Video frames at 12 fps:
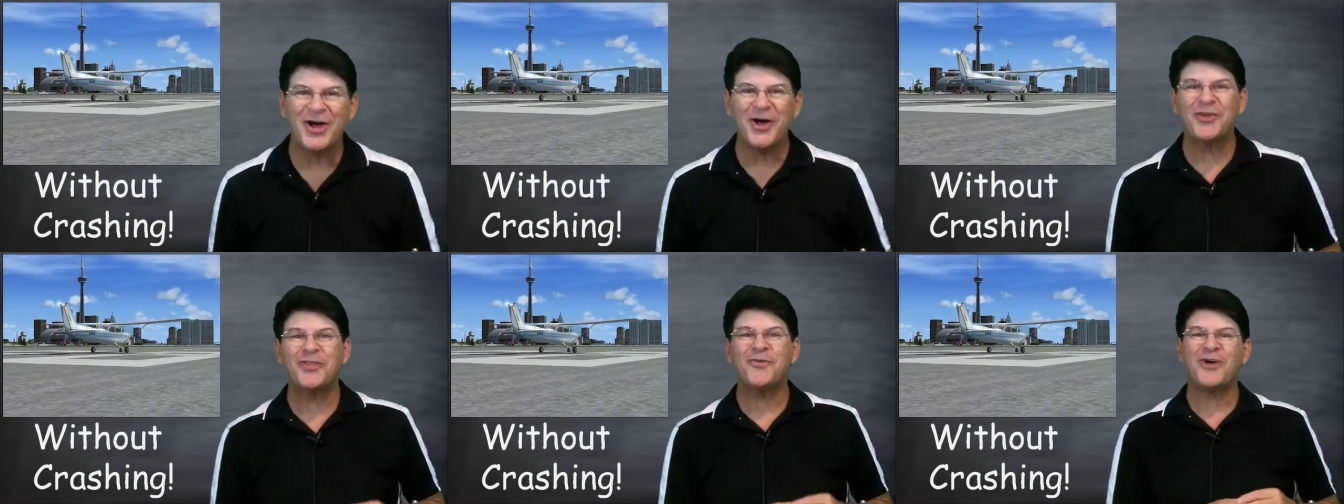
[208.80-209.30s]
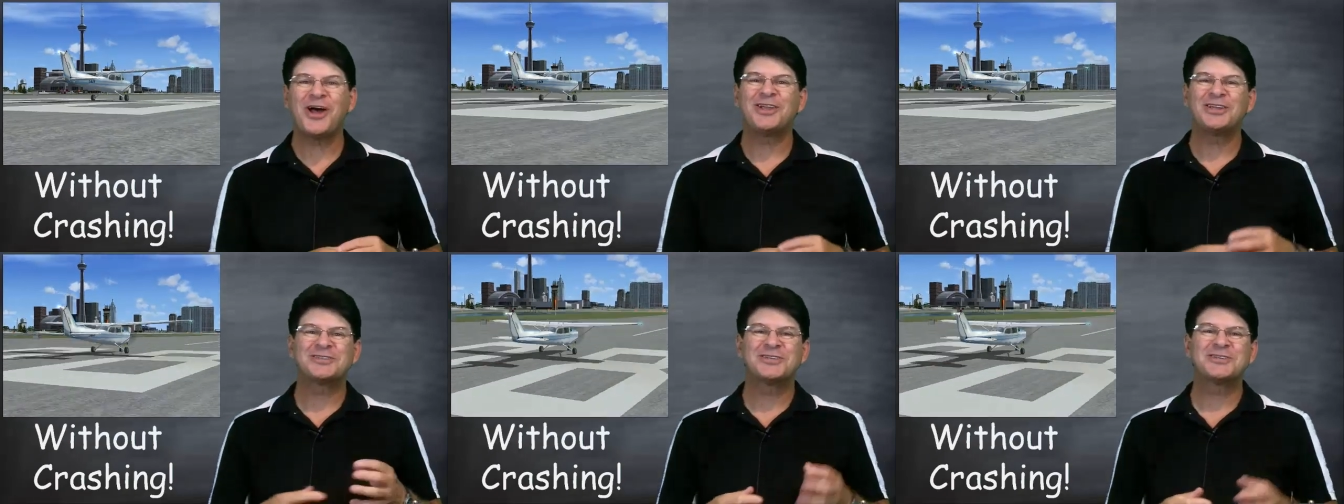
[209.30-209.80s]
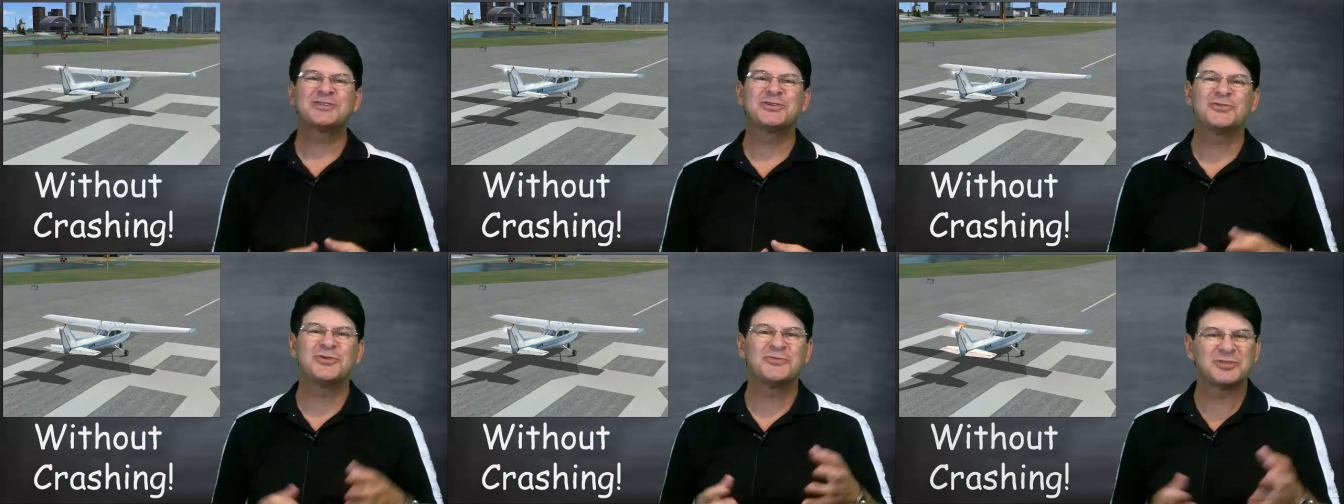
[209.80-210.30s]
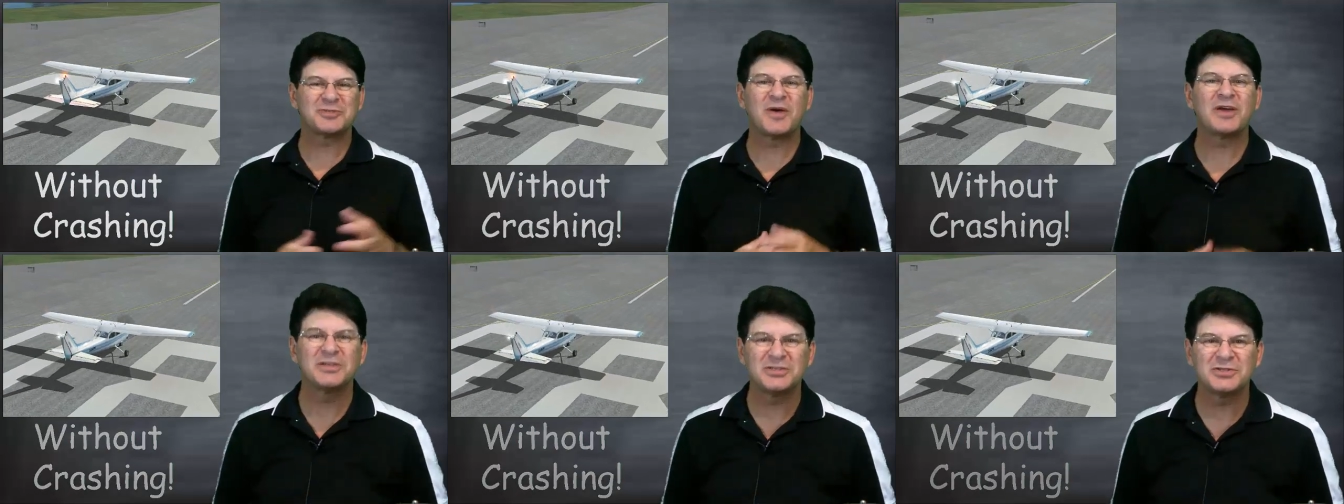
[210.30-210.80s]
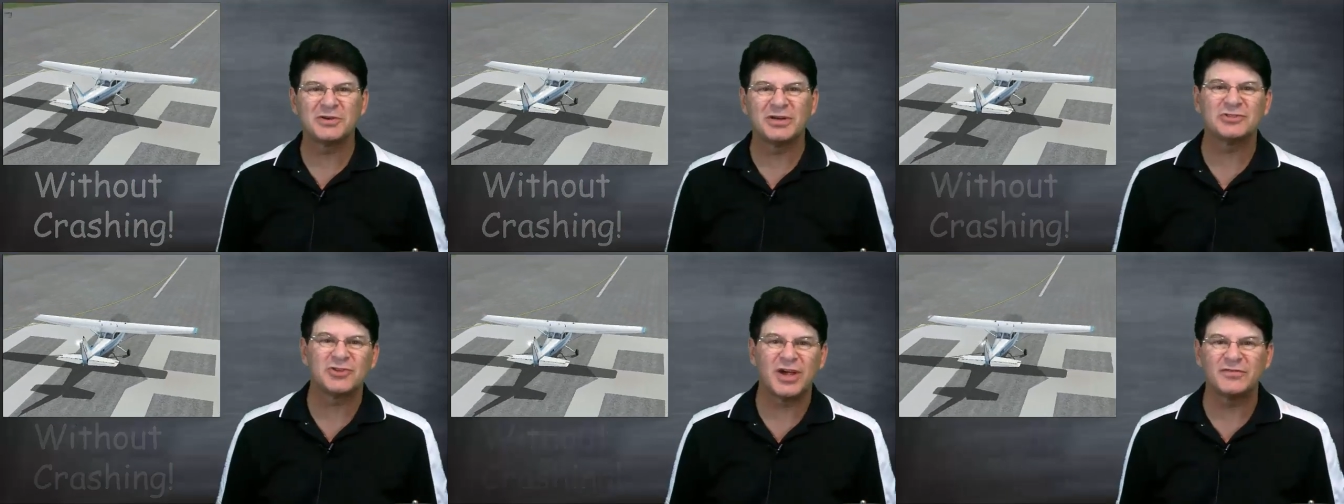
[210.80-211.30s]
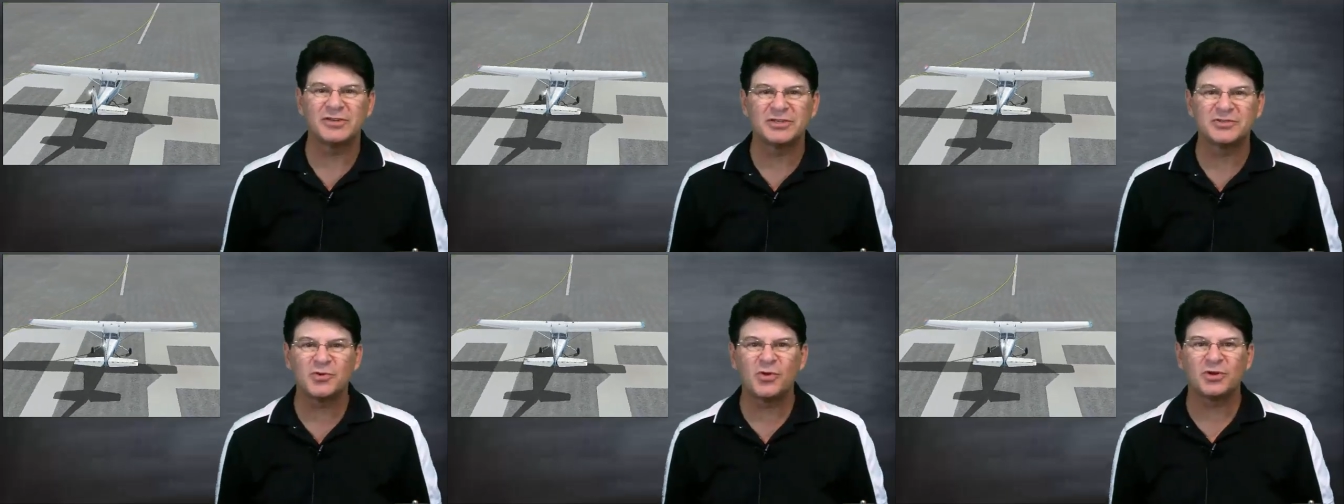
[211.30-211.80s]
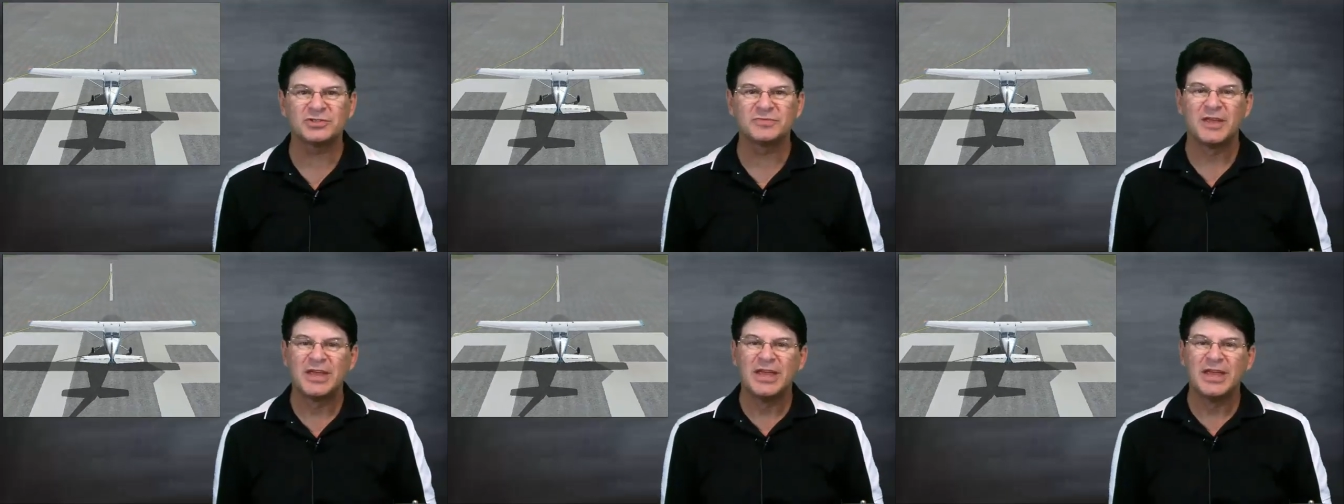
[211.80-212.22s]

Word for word: all the while listening to and responding to air traffic controllers.